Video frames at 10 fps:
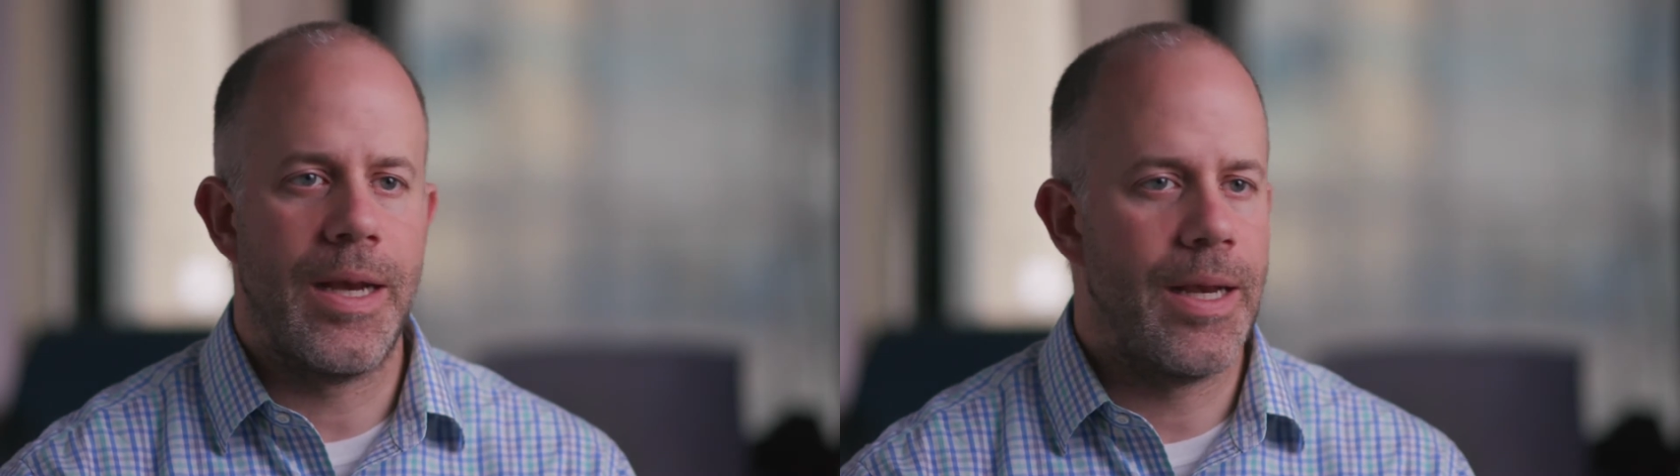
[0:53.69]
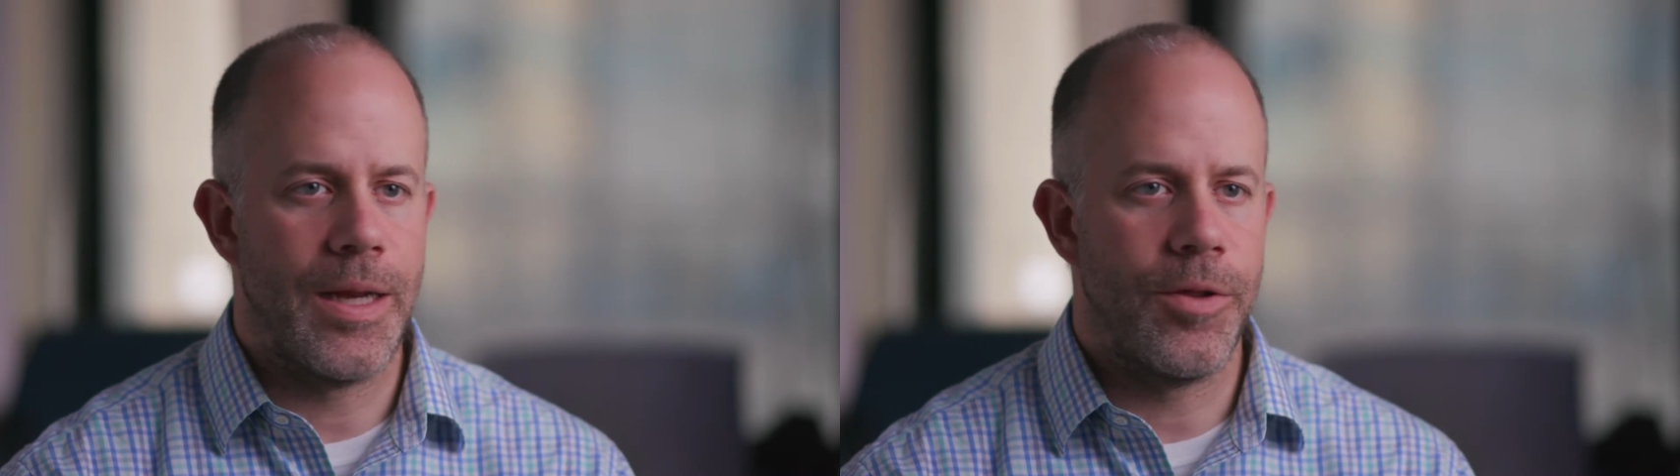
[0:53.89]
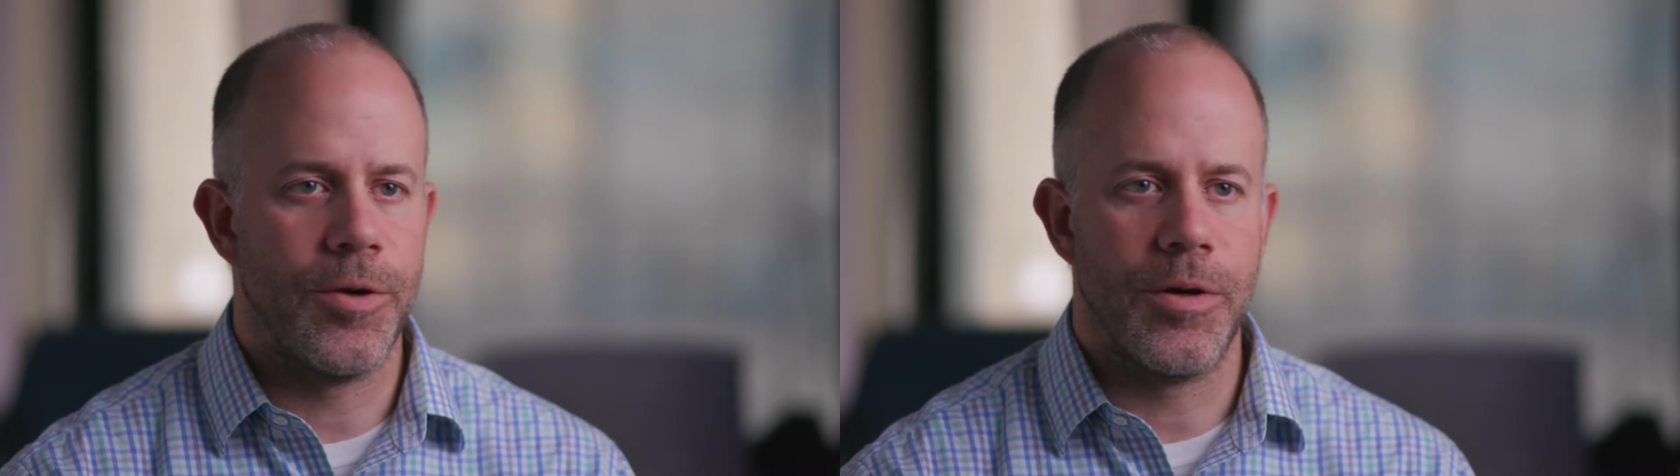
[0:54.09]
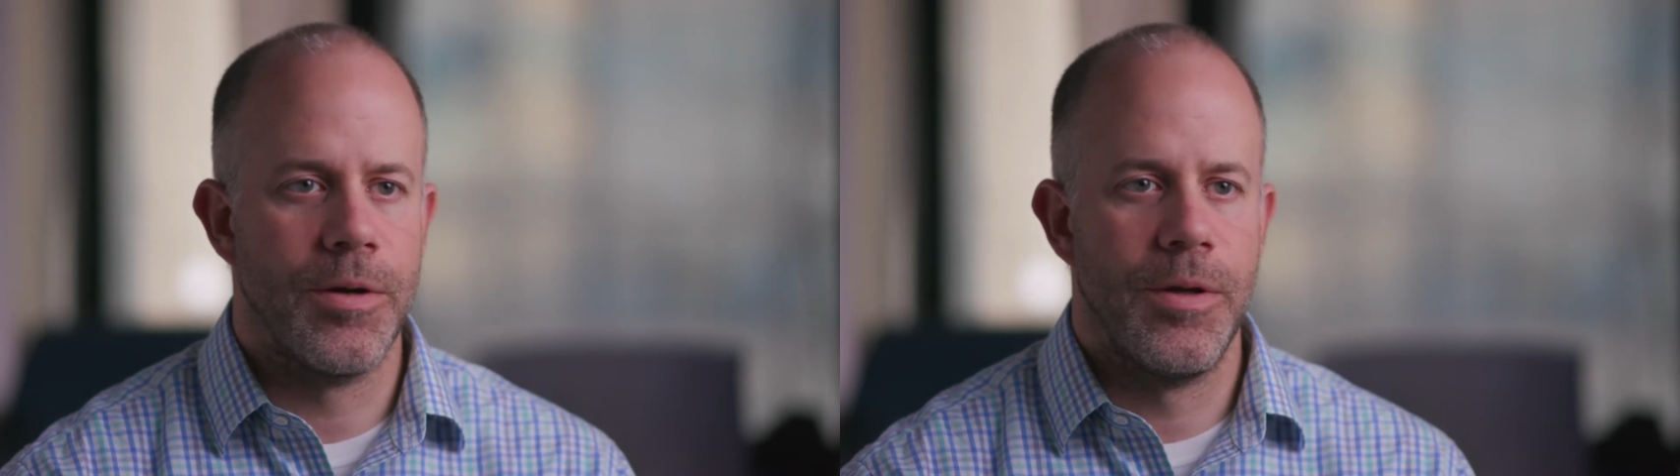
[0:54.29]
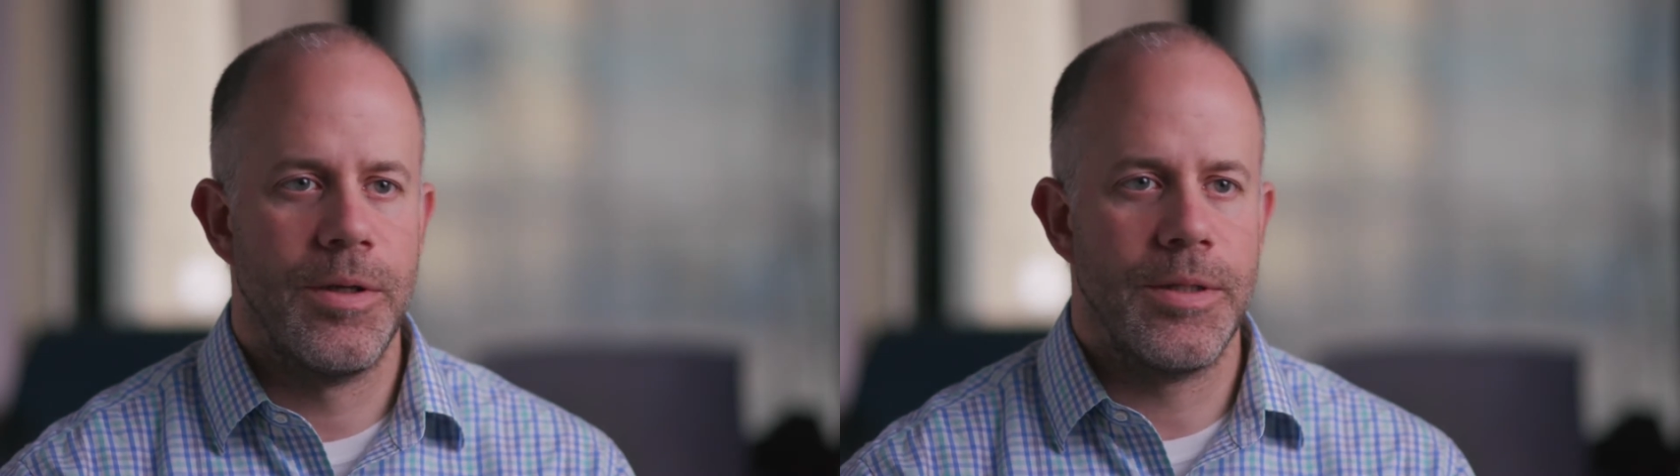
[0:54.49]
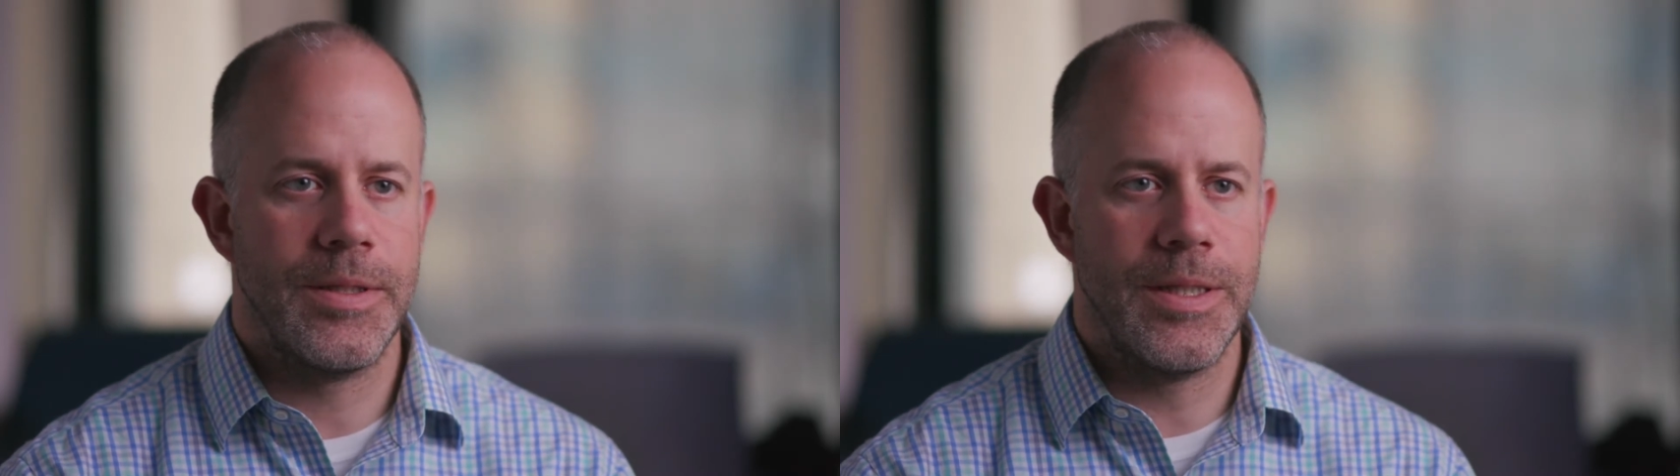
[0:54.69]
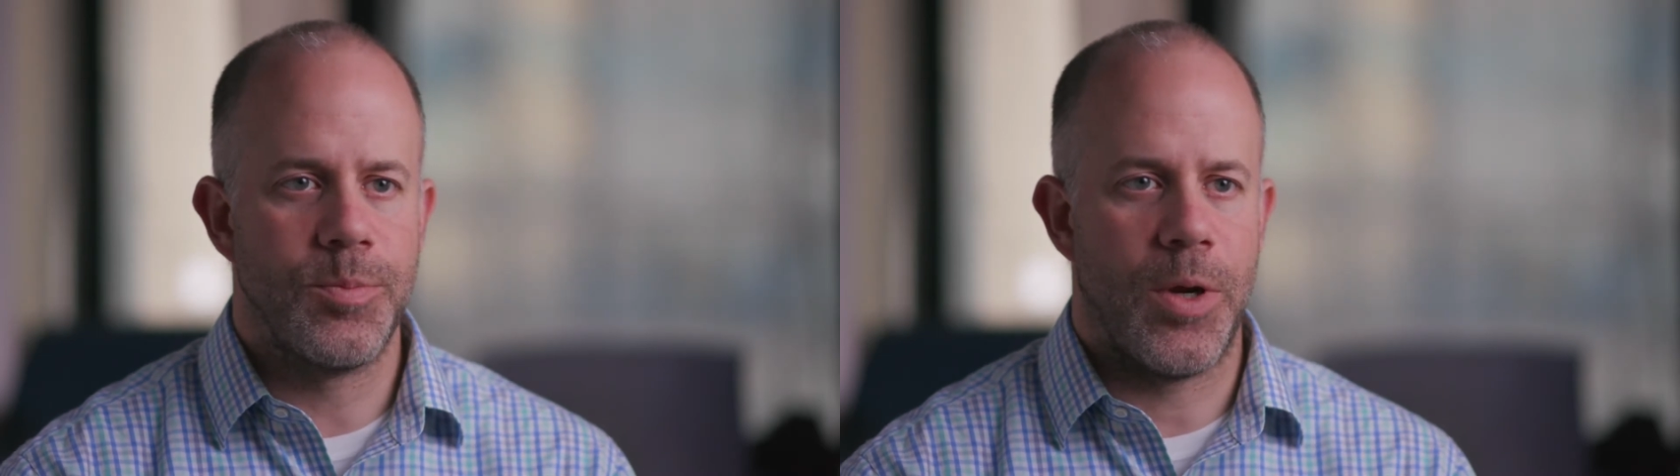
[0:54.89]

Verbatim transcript: in any other disease